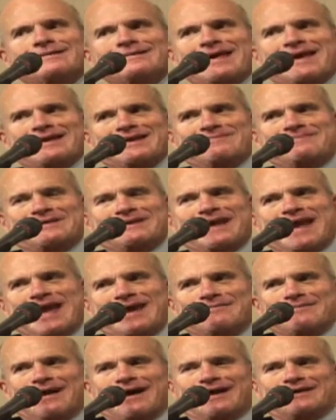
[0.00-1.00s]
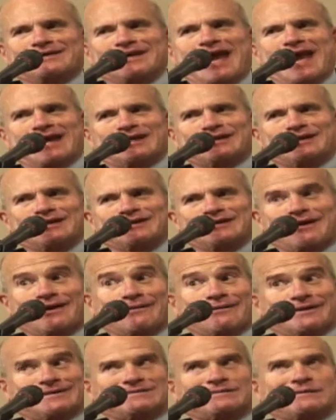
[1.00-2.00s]
And then he became a Yankee,
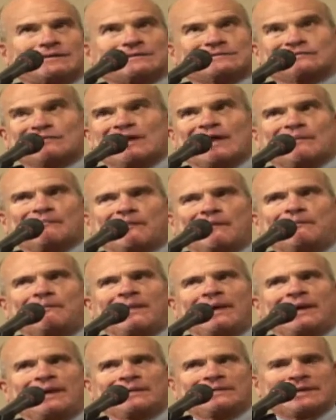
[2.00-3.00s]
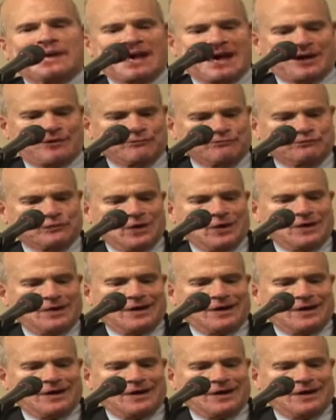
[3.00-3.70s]
or a Tampa Bay now,